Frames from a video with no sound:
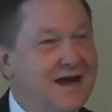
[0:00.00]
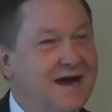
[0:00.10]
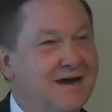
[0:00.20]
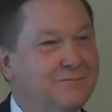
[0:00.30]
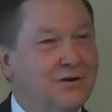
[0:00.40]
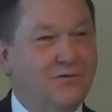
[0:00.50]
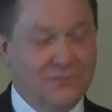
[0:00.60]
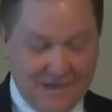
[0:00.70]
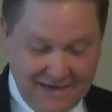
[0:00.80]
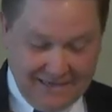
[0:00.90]
But
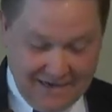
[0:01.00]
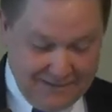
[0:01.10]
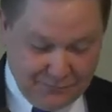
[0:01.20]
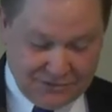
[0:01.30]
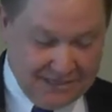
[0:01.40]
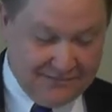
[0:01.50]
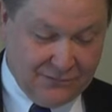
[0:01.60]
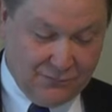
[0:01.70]
over 99% of the